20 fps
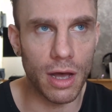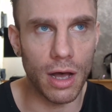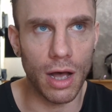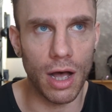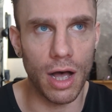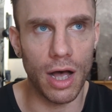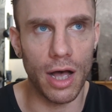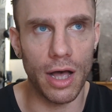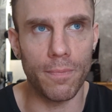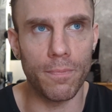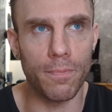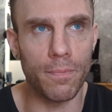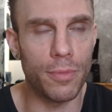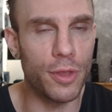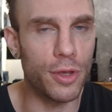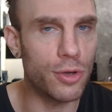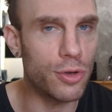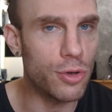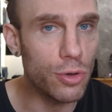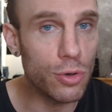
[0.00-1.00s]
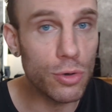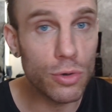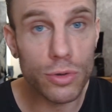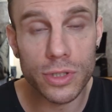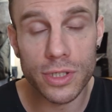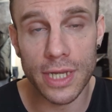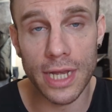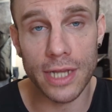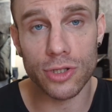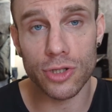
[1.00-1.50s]
Uh, the new
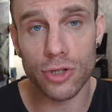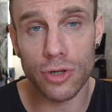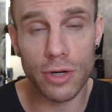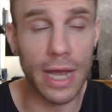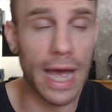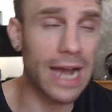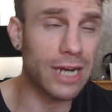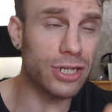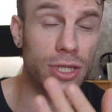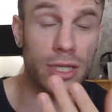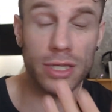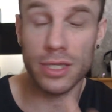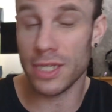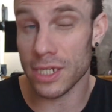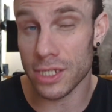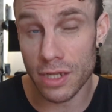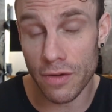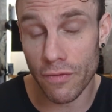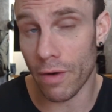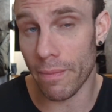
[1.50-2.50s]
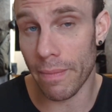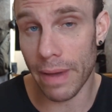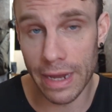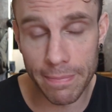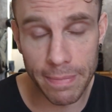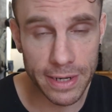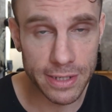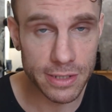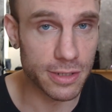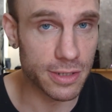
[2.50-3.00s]
sensor, actually the 64
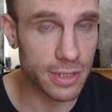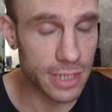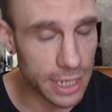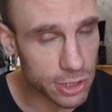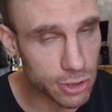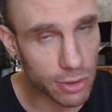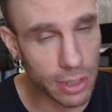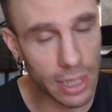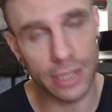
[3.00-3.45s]
megapixel sensor